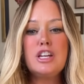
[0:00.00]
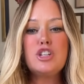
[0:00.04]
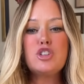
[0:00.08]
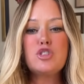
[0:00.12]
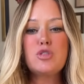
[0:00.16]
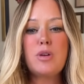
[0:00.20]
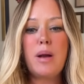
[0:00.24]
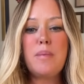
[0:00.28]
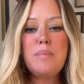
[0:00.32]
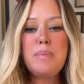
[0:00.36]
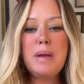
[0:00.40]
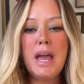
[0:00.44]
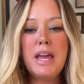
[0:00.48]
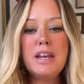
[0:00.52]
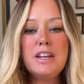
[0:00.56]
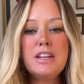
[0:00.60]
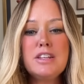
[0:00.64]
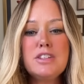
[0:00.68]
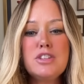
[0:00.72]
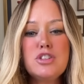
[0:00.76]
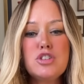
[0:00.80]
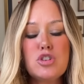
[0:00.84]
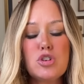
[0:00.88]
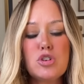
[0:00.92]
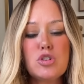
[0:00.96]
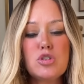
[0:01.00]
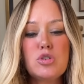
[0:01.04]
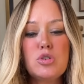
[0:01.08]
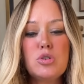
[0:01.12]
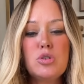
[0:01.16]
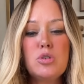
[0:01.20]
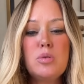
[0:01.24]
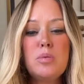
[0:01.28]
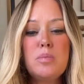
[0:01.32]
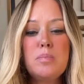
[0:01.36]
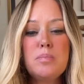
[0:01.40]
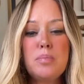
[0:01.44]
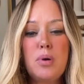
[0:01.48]
Trump and his
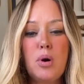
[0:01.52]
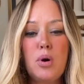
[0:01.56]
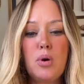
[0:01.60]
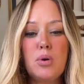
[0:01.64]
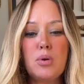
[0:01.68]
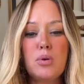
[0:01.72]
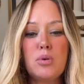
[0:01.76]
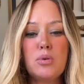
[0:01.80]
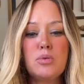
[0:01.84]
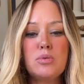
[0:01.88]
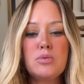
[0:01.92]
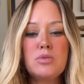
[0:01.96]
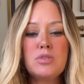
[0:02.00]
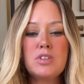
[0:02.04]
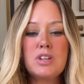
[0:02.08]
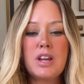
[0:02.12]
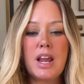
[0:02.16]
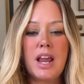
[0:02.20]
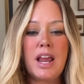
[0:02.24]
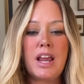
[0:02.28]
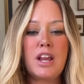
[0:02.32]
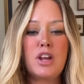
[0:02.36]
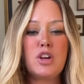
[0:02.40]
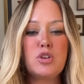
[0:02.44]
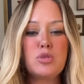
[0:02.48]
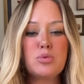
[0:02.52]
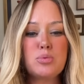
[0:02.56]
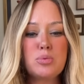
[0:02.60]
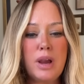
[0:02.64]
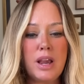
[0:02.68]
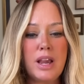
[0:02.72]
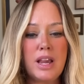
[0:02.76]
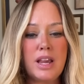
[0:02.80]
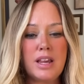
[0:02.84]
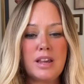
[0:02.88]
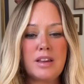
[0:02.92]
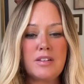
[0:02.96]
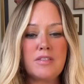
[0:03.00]
circle posed a
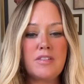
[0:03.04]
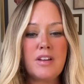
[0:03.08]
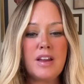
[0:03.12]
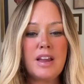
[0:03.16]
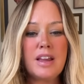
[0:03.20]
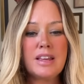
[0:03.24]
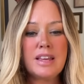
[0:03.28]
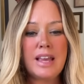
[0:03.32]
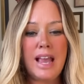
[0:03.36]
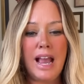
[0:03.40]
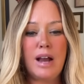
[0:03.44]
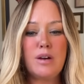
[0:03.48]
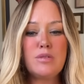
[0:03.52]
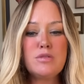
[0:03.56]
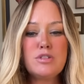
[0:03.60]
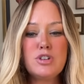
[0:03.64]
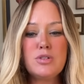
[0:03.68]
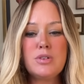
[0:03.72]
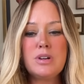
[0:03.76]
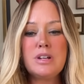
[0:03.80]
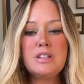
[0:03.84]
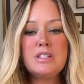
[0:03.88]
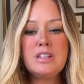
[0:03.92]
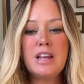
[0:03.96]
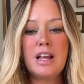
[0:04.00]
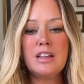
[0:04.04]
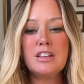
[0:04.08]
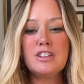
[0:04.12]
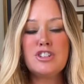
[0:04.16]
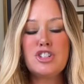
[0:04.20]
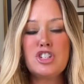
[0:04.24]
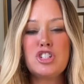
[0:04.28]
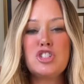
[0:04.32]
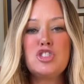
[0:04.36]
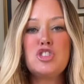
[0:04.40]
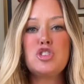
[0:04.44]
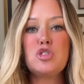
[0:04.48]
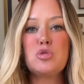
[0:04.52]
grave
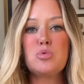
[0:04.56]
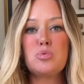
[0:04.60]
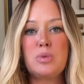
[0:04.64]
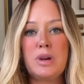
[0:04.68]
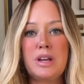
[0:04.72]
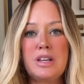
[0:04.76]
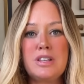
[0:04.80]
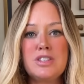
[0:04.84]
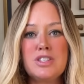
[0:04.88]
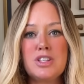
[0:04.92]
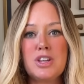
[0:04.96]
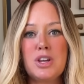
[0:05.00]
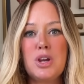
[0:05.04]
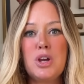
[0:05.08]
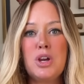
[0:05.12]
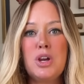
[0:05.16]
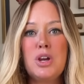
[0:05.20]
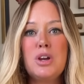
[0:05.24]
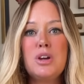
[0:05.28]
counterintelligence risk